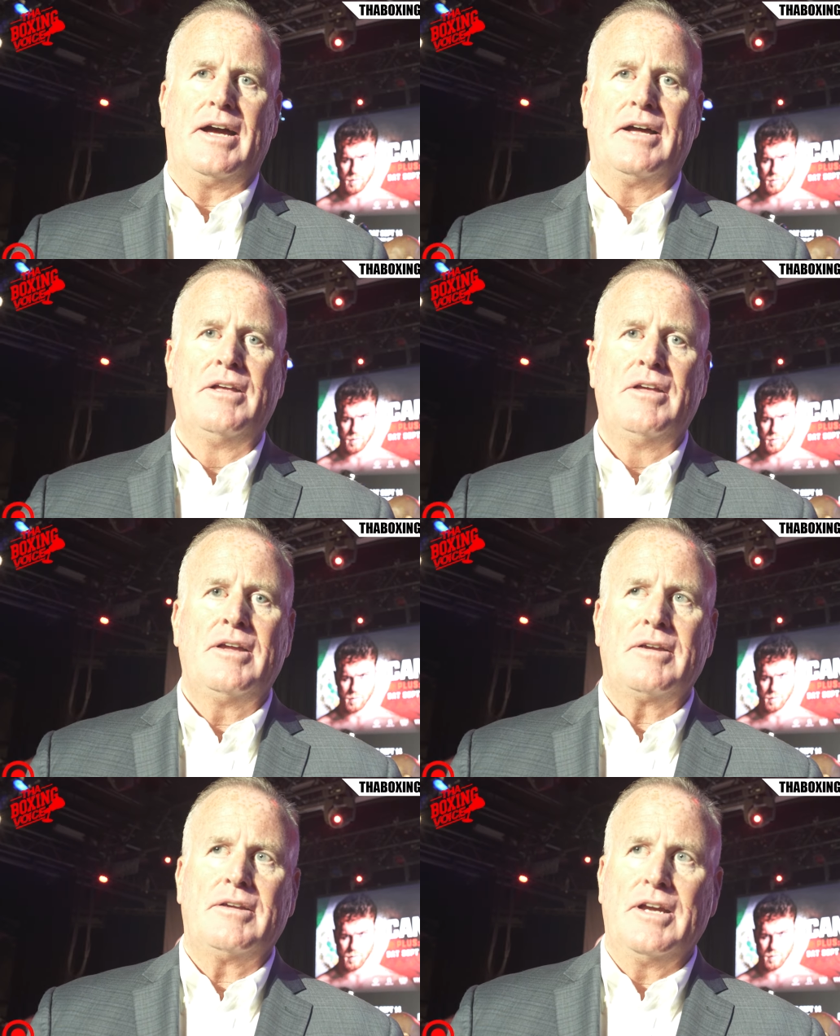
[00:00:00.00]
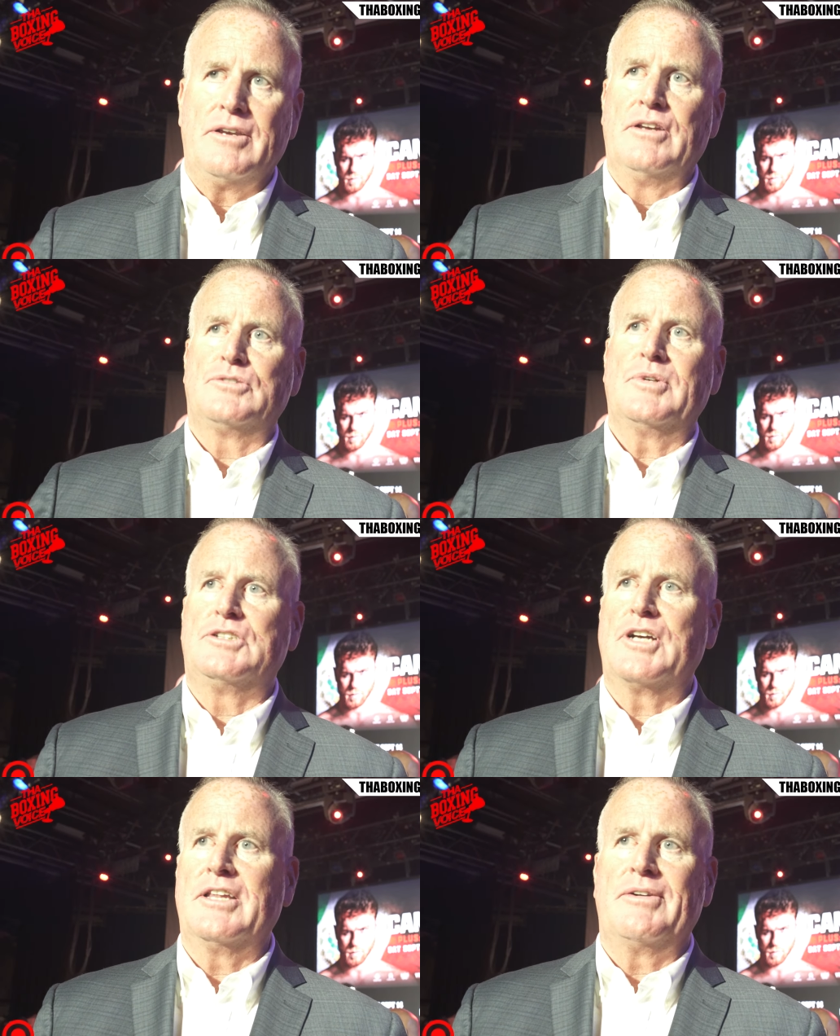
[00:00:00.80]
Speaker 1: Uh, getting used to
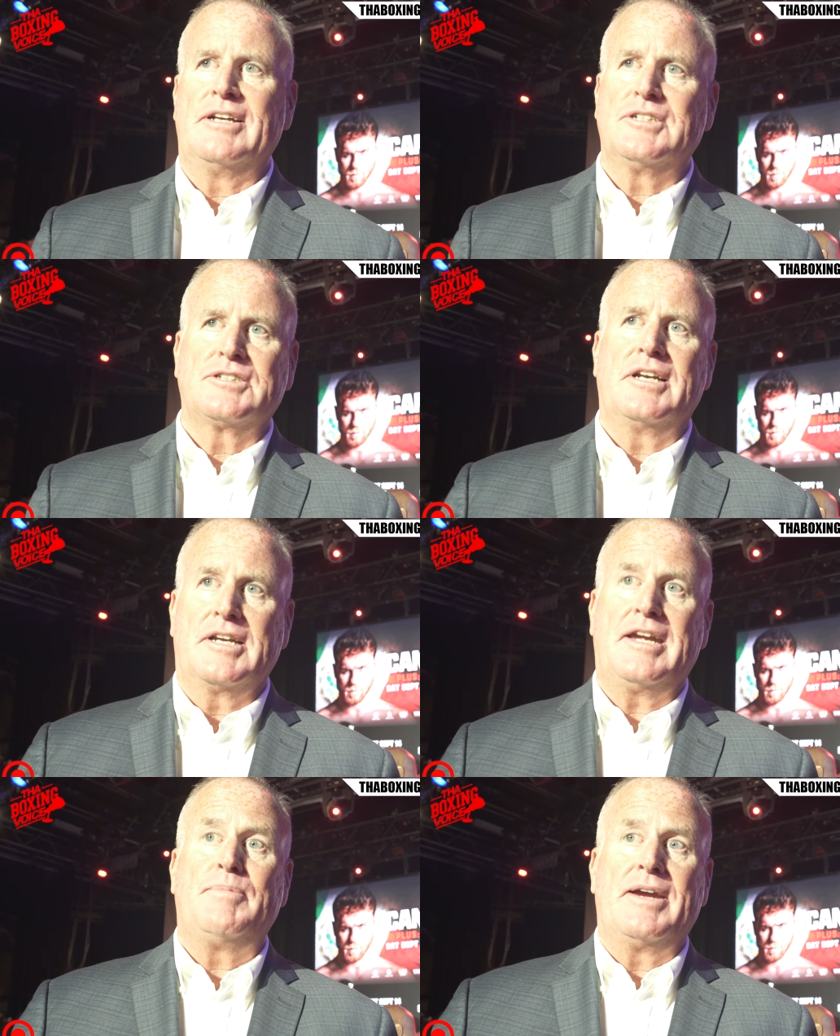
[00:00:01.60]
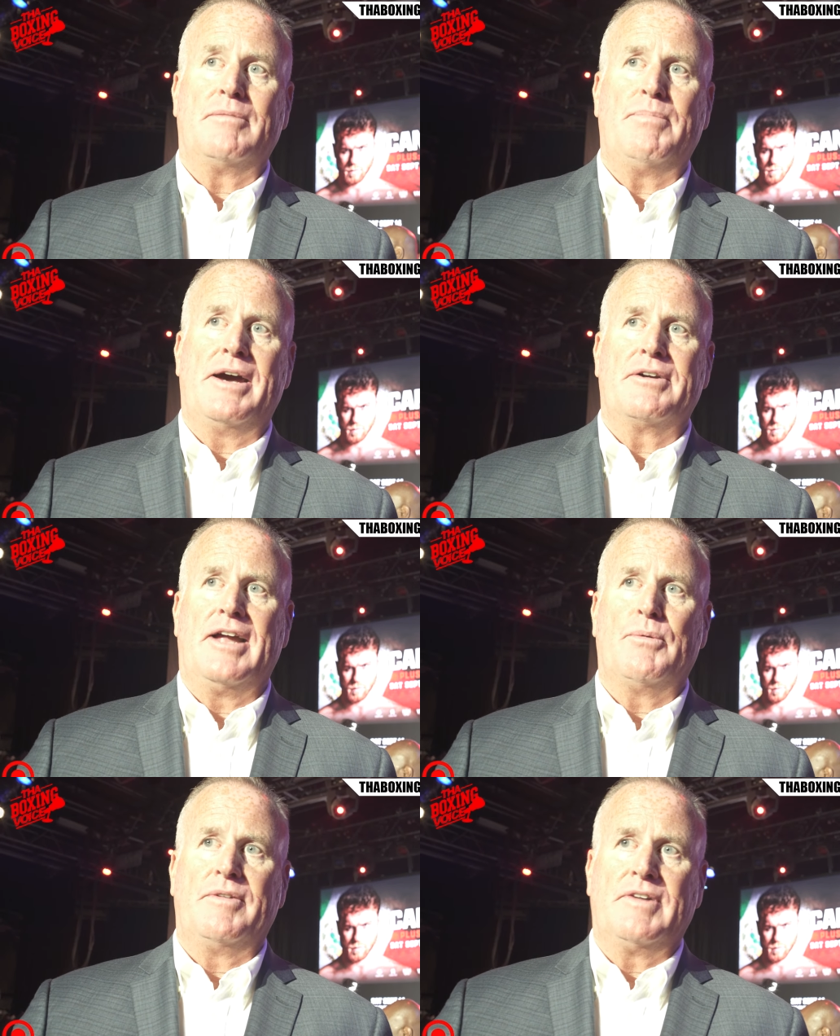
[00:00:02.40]
each other and it's just going to keep getting better
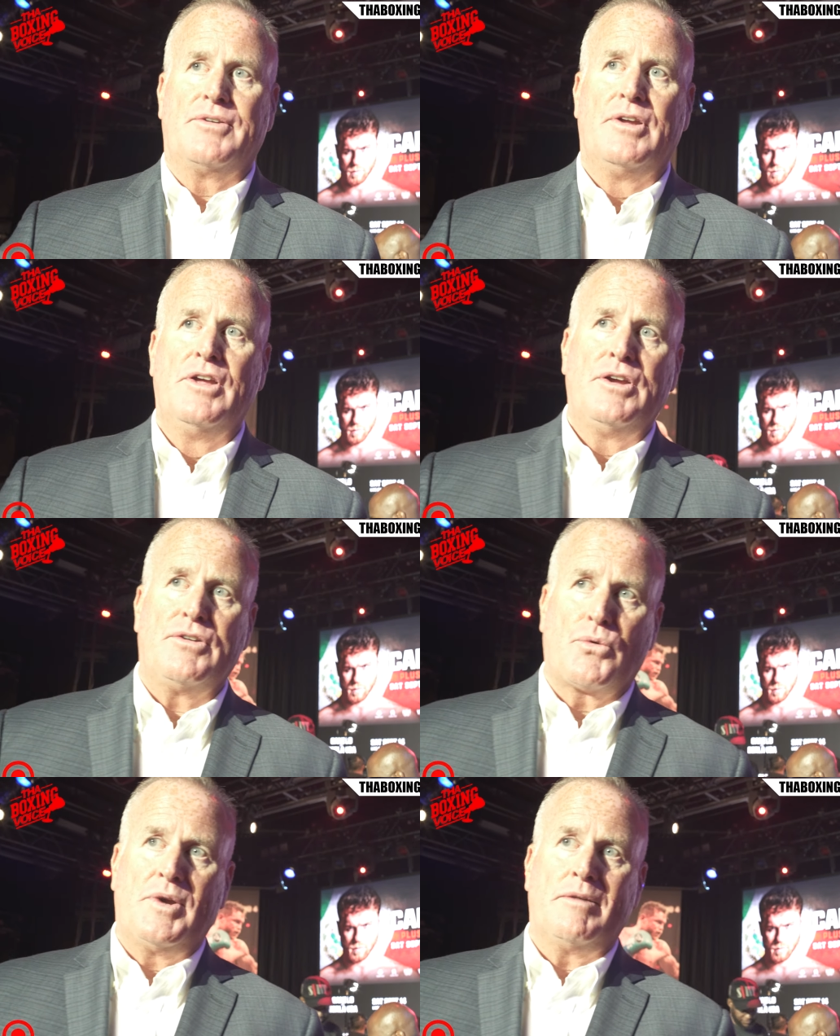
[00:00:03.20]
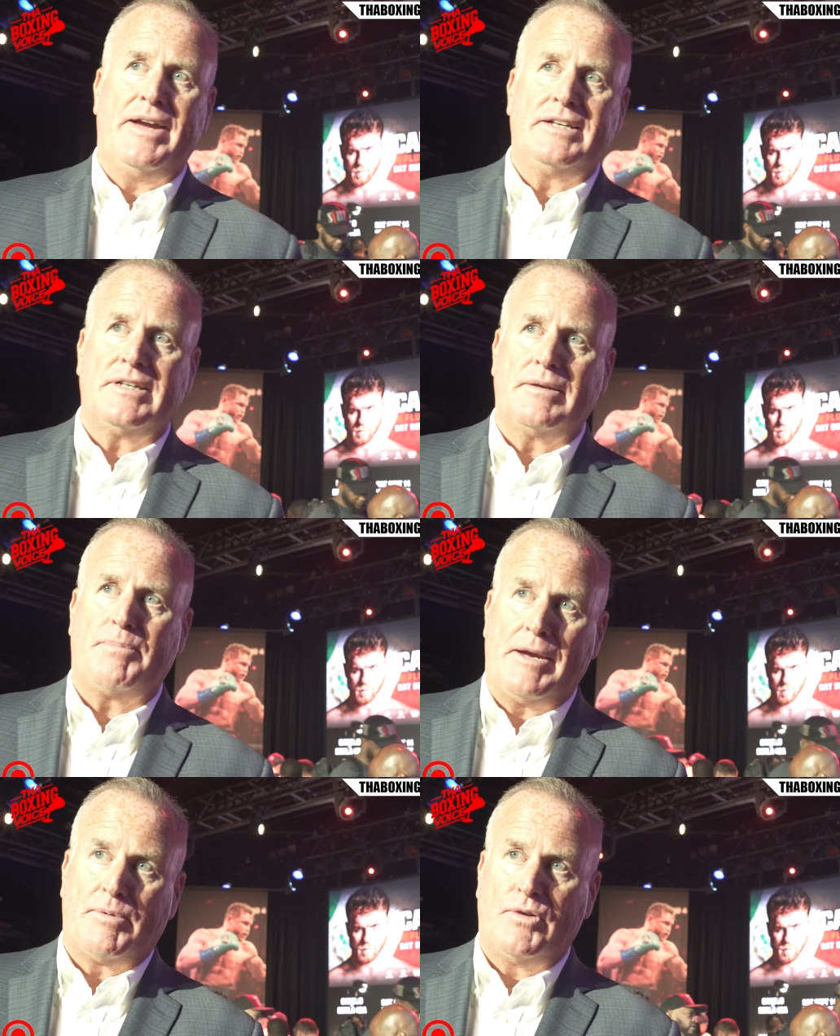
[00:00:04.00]
now we've done three amazing
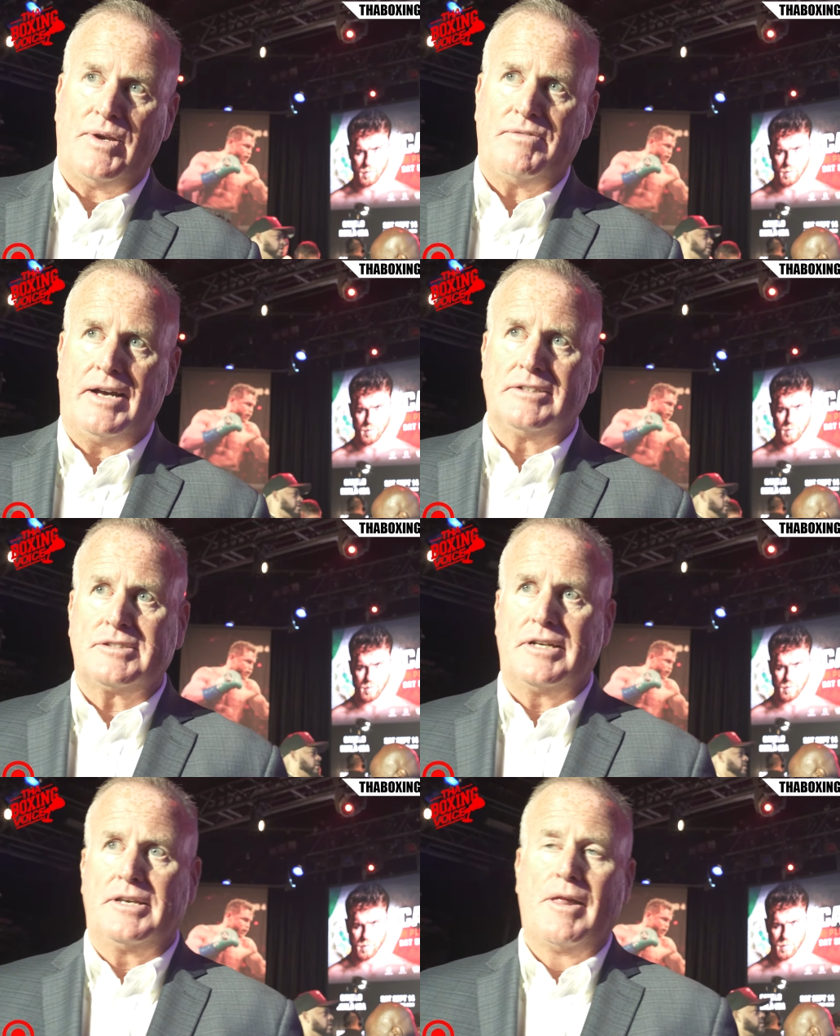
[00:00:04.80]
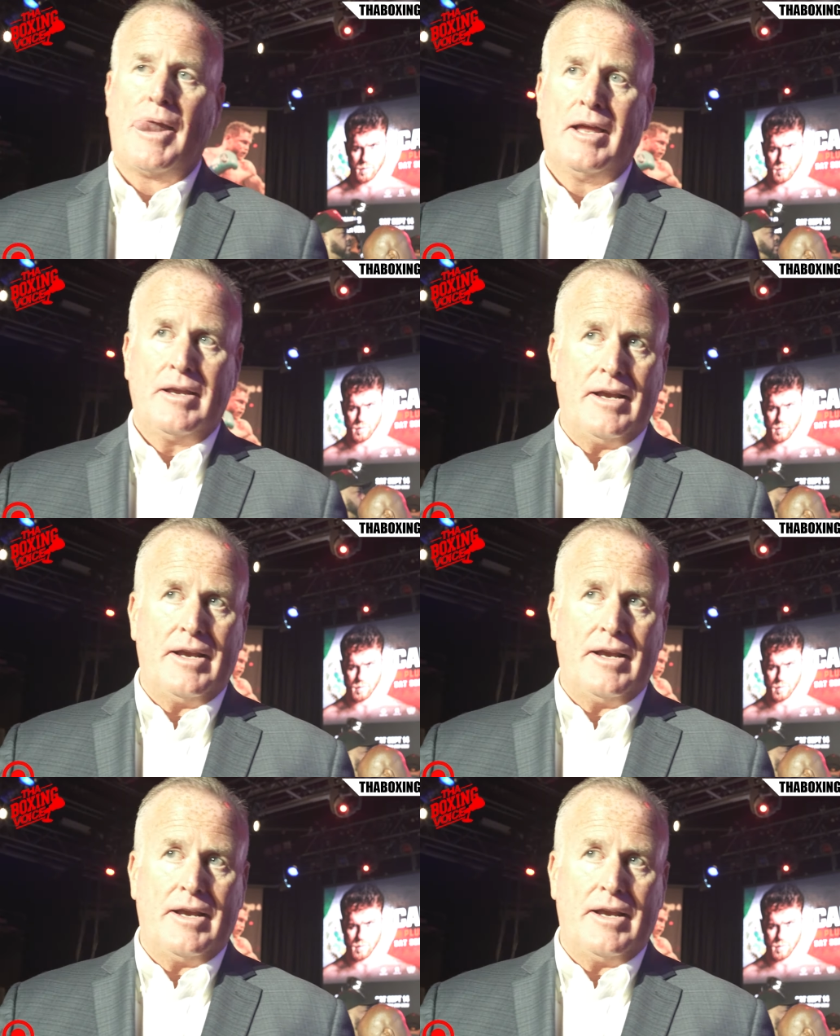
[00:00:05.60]
pay-per-view events, and mm -hmm.